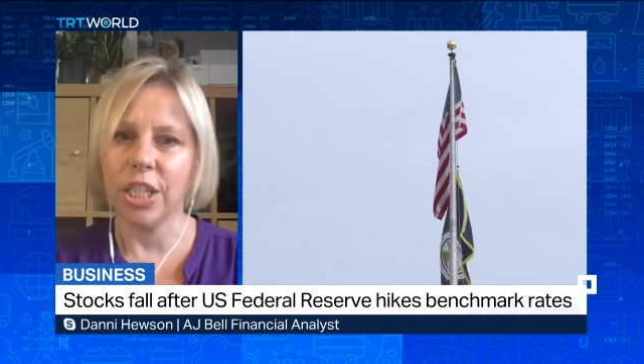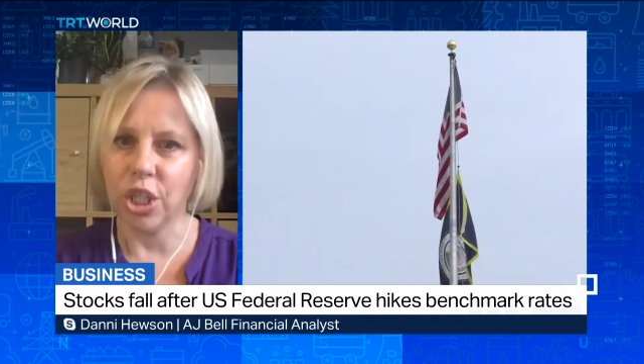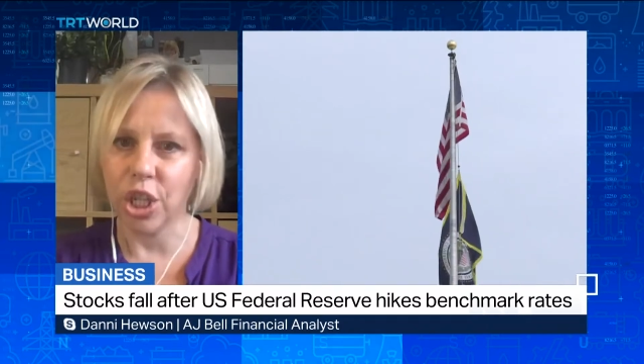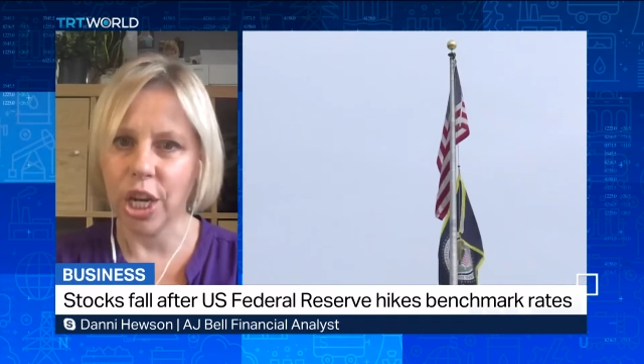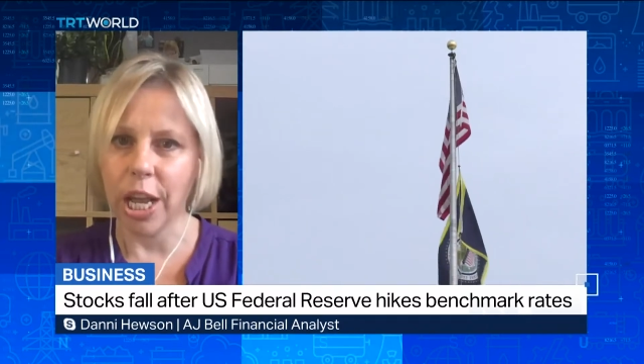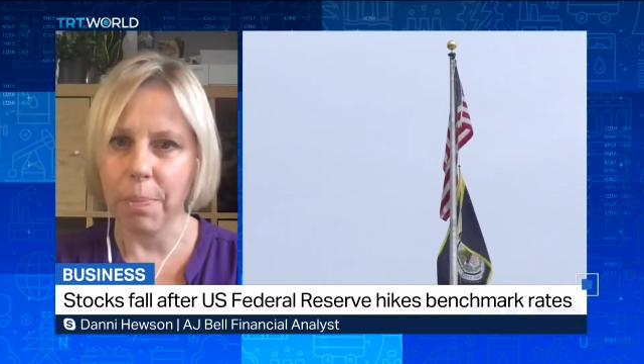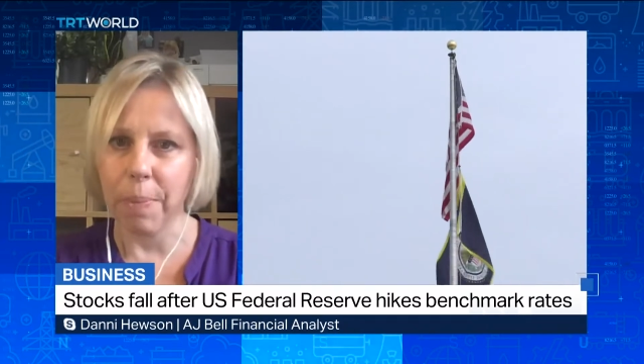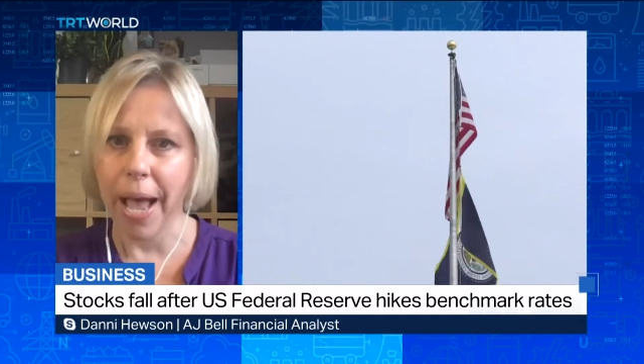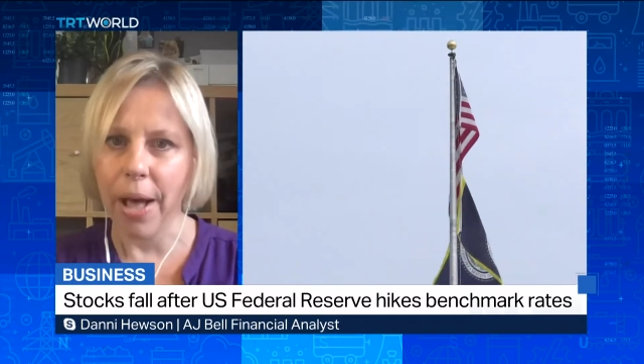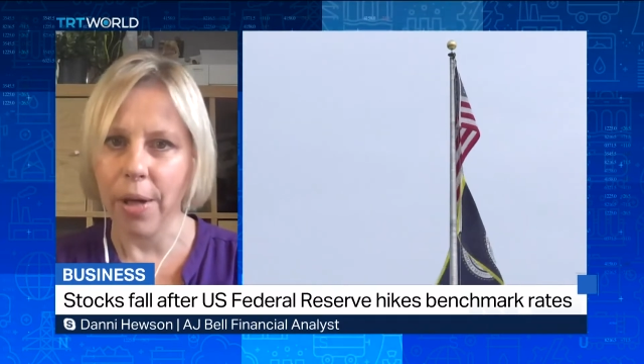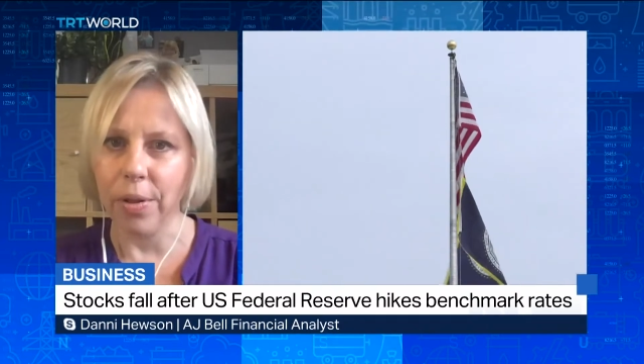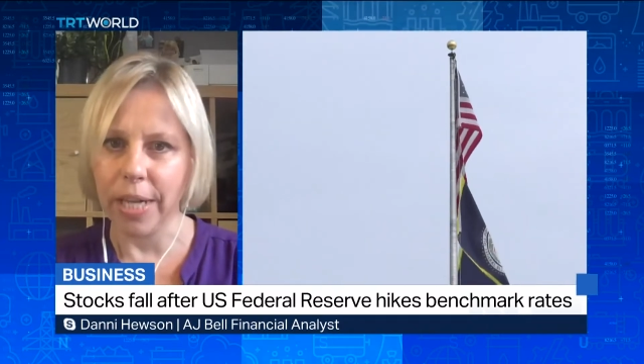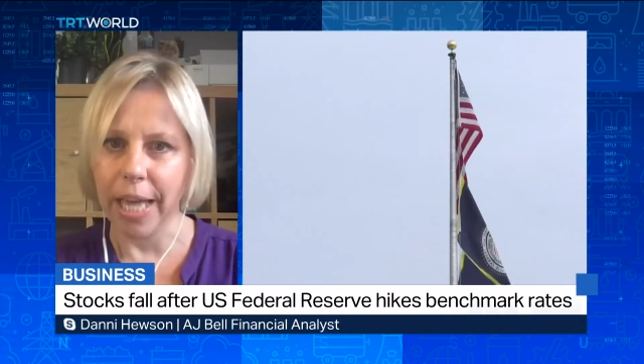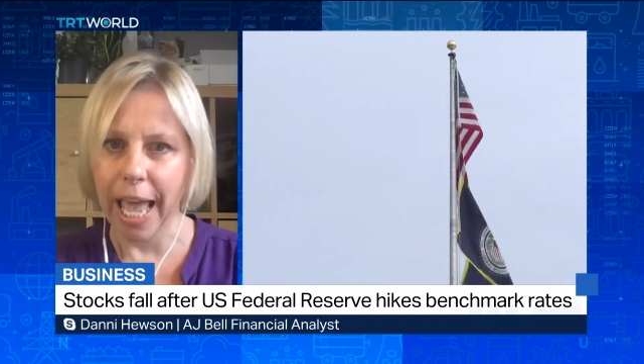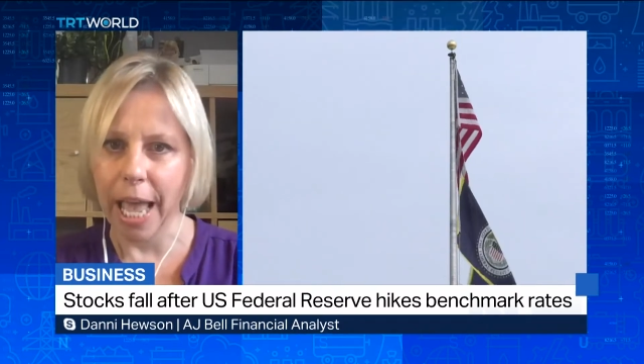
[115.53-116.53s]
Jay
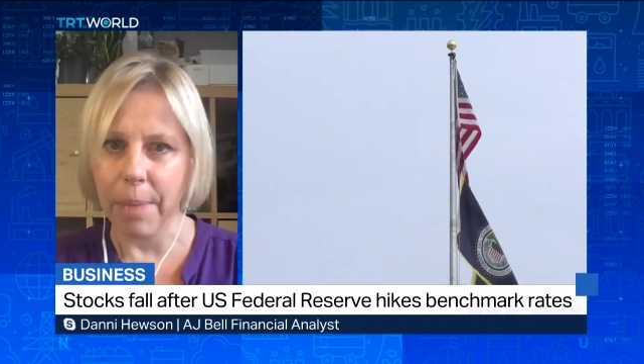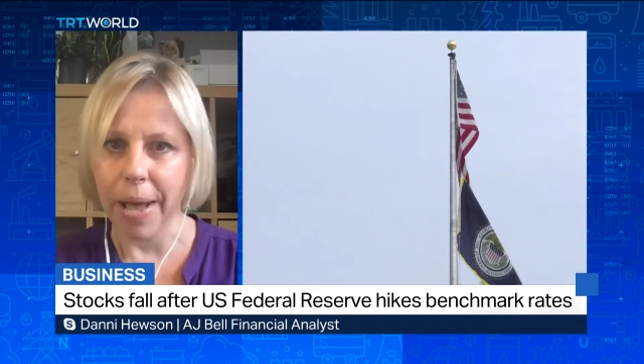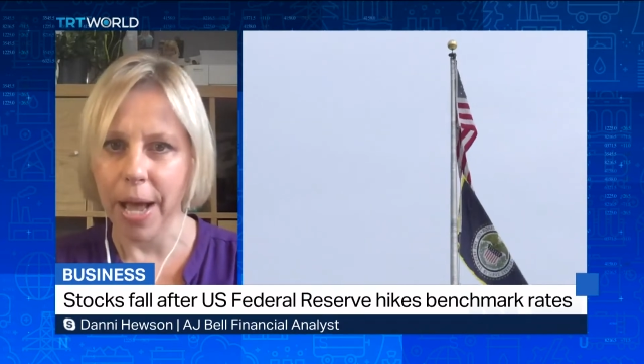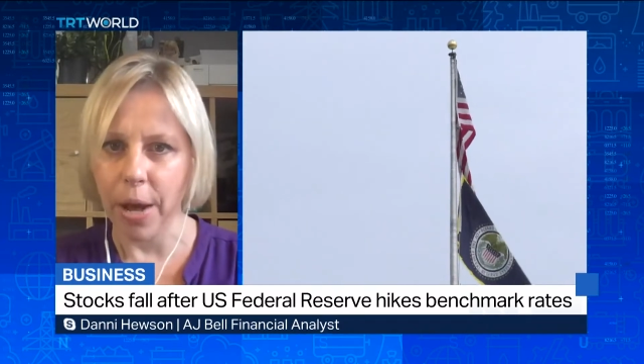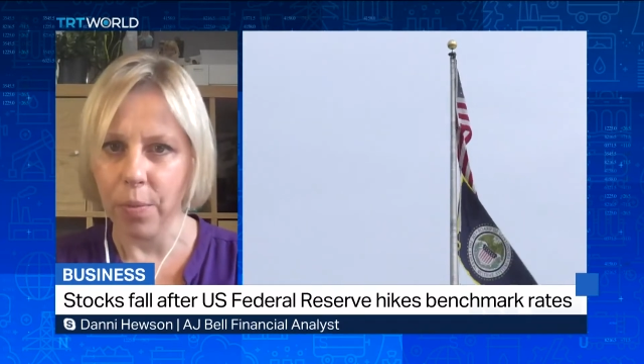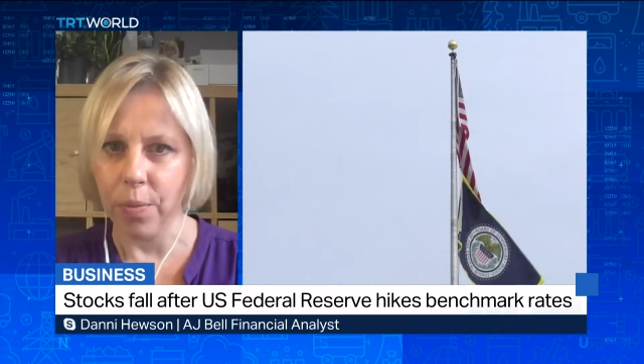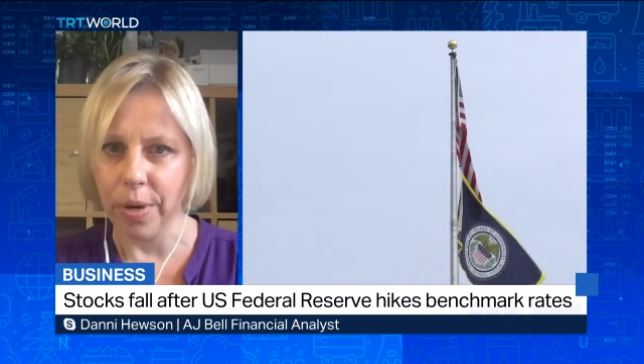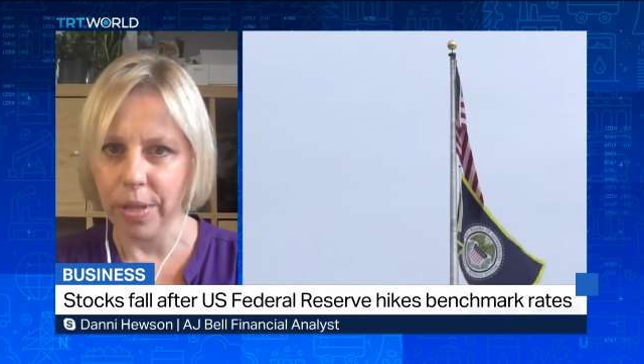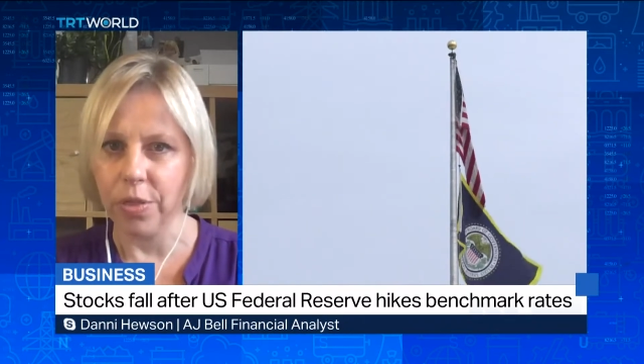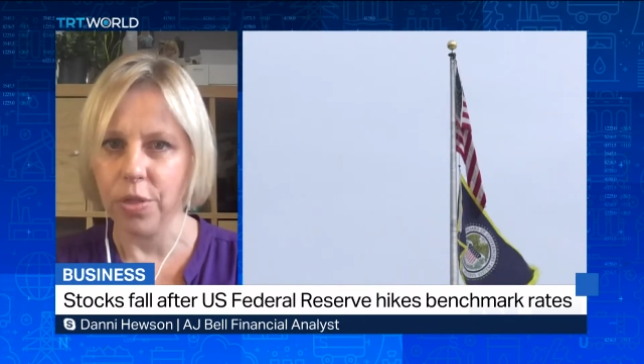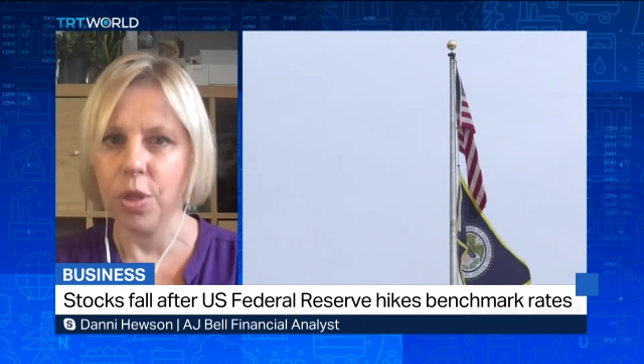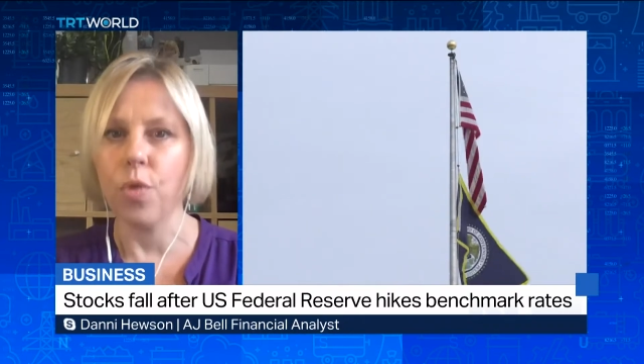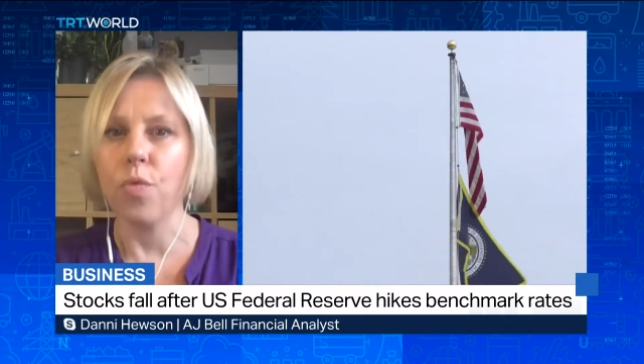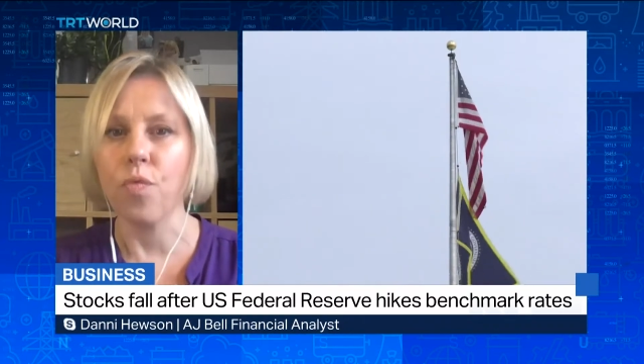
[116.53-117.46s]
Powell came out with that